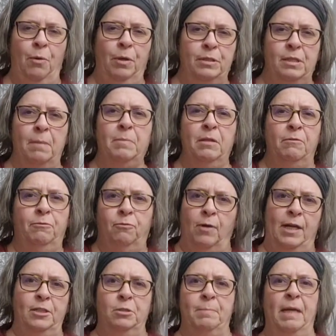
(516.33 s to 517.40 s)
something
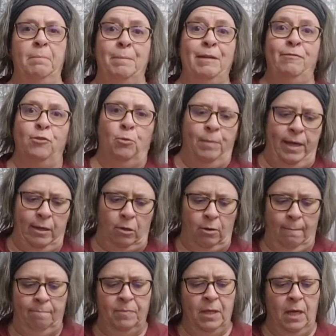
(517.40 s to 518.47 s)
fresh, make me feel better.
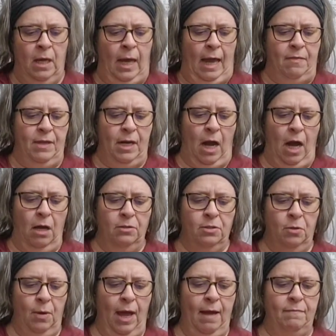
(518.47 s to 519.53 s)
And then I
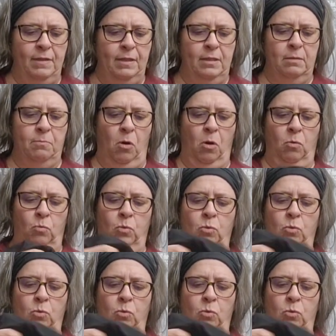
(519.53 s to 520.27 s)
also have these Smart